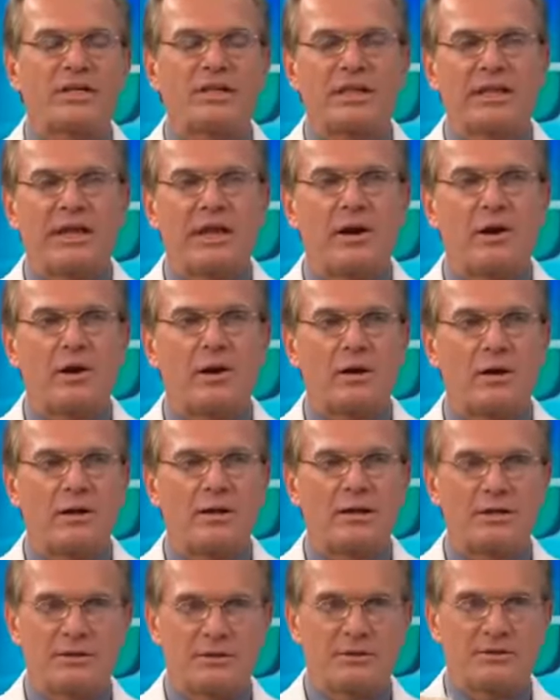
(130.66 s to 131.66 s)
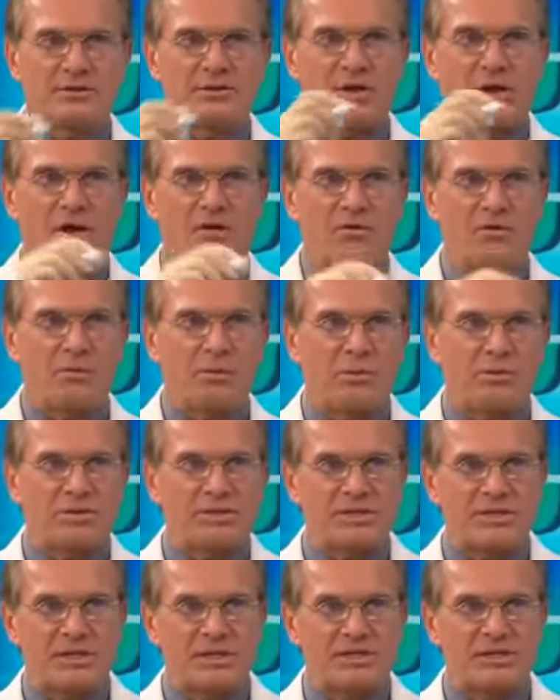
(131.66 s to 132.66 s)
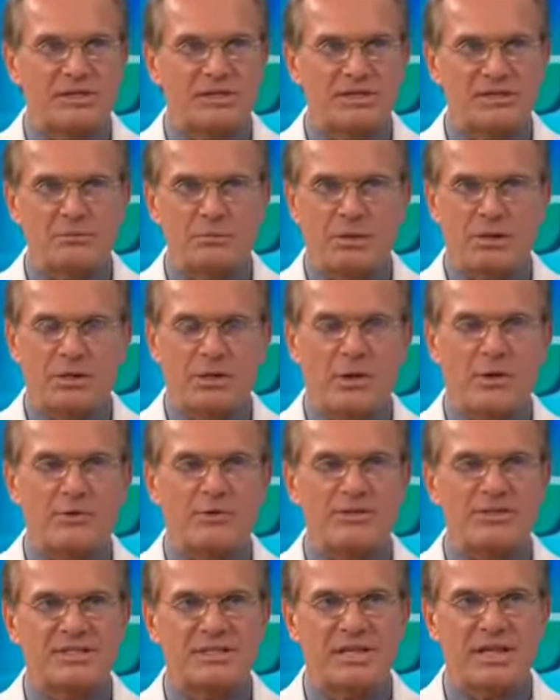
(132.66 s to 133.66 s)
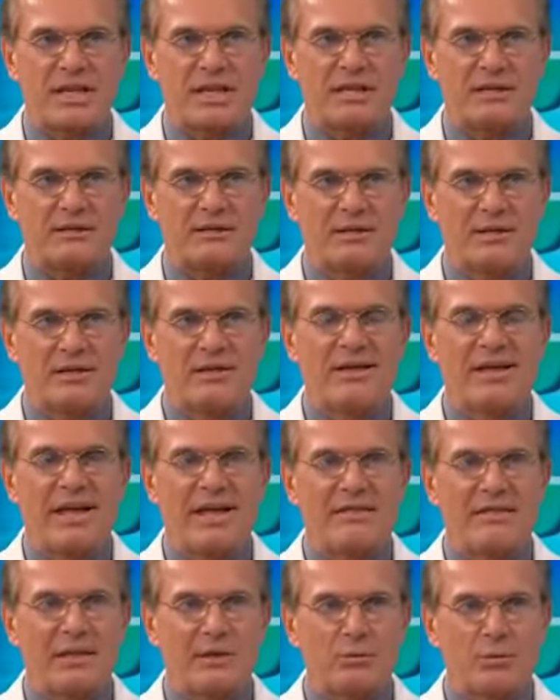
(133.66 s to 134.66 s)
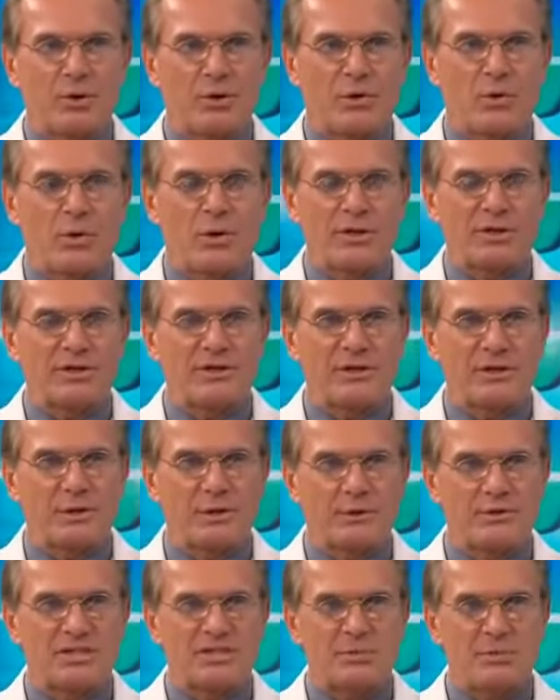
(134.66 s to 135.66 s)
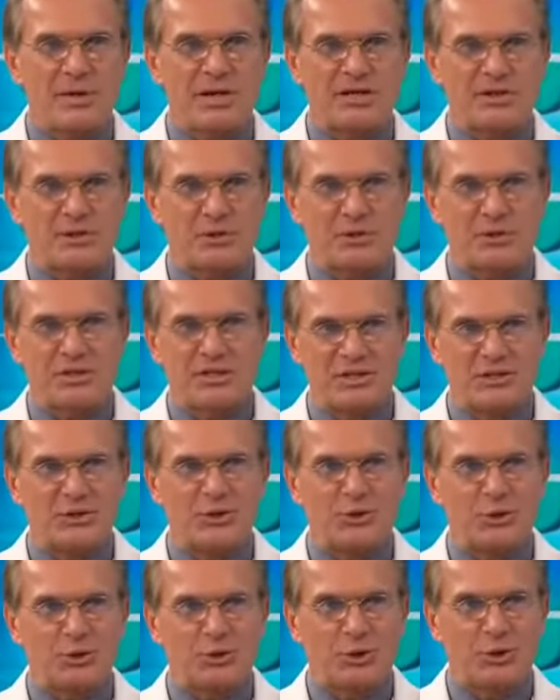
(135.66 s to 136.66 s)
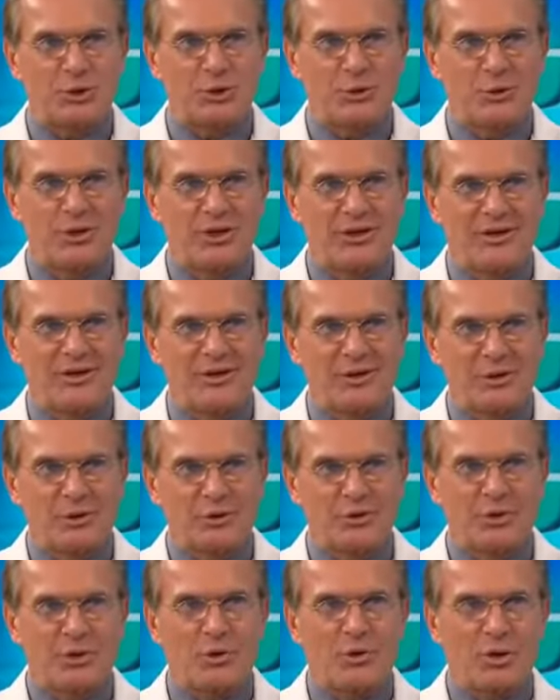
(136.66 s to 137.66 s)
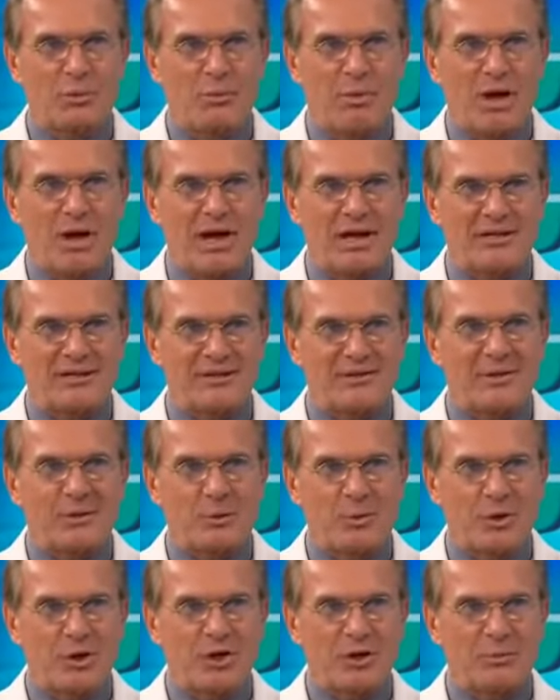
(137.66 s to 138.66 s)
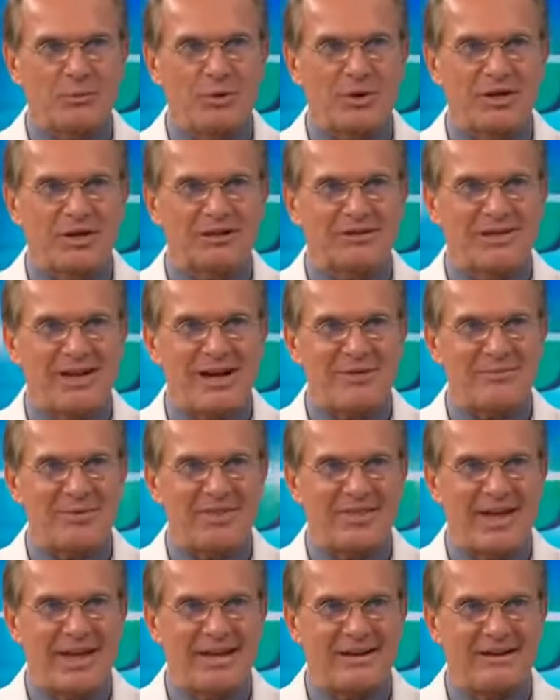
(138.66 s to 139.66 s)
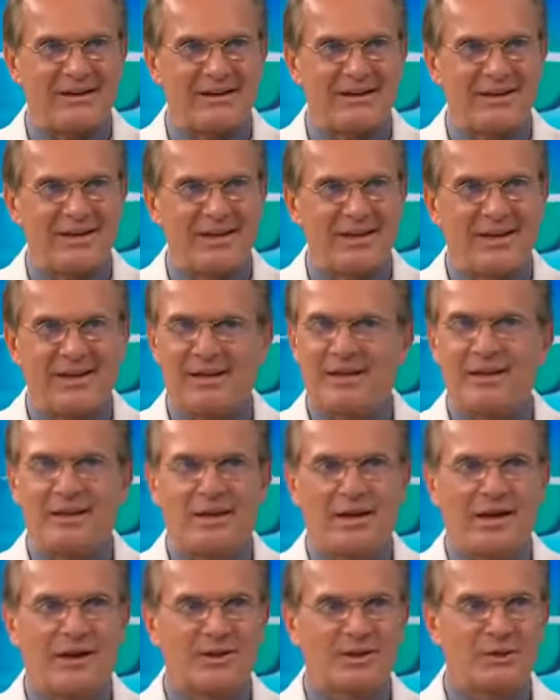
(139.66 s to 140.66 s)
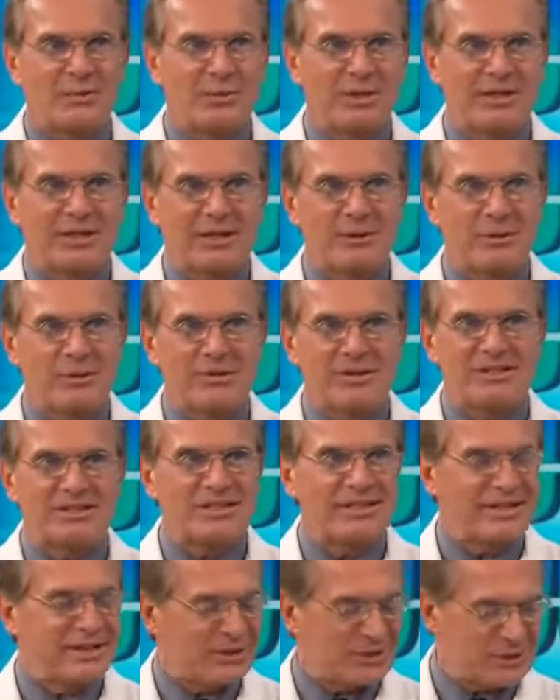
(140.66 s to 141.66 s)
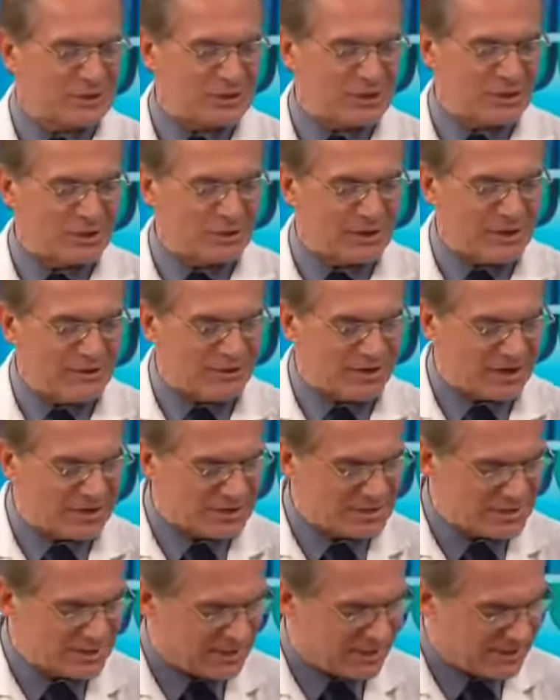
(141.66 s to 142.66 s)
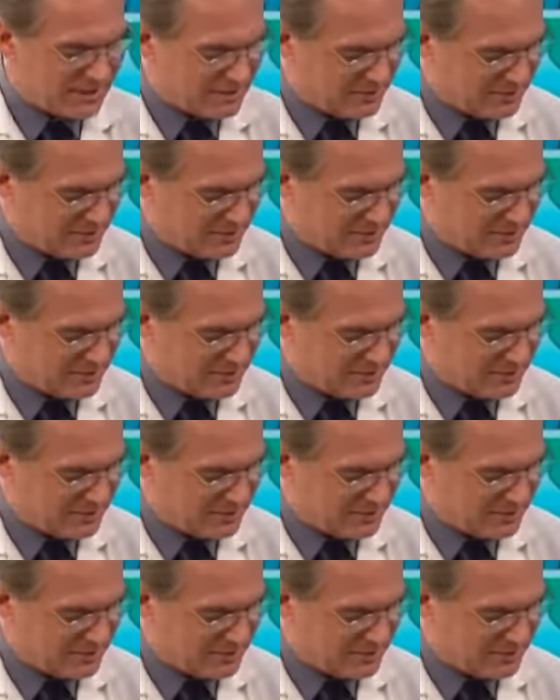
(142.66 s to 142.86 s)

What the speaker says: clear, dissolvable stitches below the skin, and then we're going to use special tissue glue, Durabond, that we're going to put on top of that. Ultimately, when this heals, you're never going to see it.